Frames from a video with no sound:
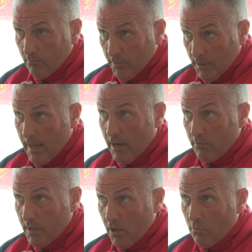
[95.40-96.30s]
We
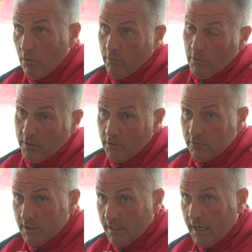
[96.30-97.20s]
now know what we want to
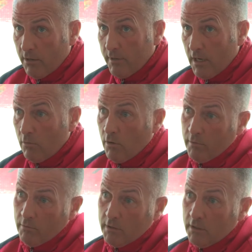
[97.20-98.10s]
do today. We know what
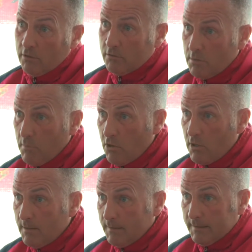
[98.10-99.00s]
we want to do
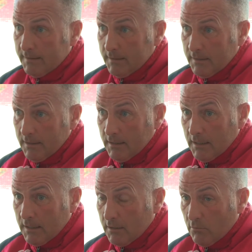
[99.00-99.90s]
tomorrow.
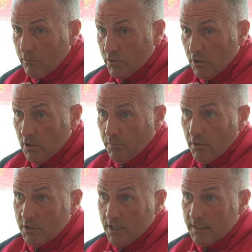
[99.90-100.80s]
We'll turn up
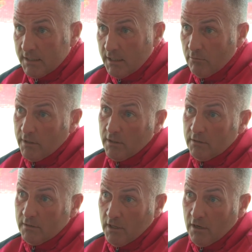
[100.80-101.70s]
on Saturday with
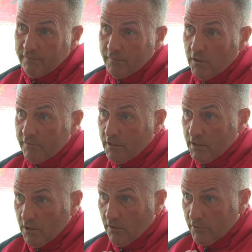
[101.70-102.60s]
an half-five
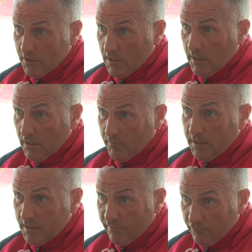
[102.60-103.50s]
kickoff, which is a little
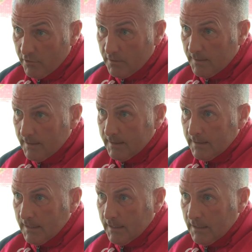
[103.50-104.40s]
bit different.
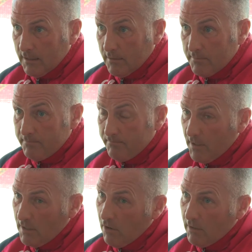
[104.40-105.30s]

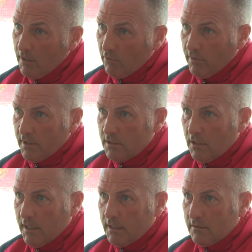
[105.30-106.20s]
You know, and little things
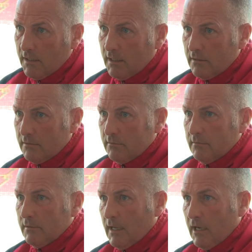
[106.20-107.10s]
like that
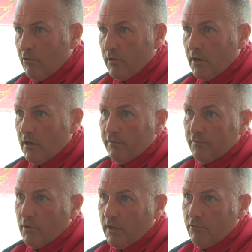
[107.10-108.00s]
hour and a
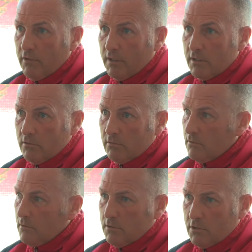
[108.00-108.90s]
half, whatever it is, or
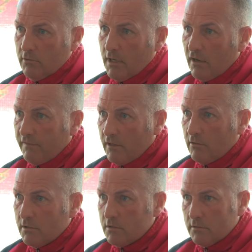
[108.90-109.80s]
2.5
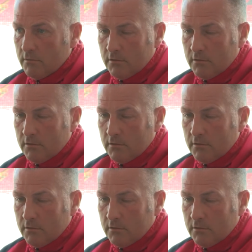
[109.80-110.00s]
hours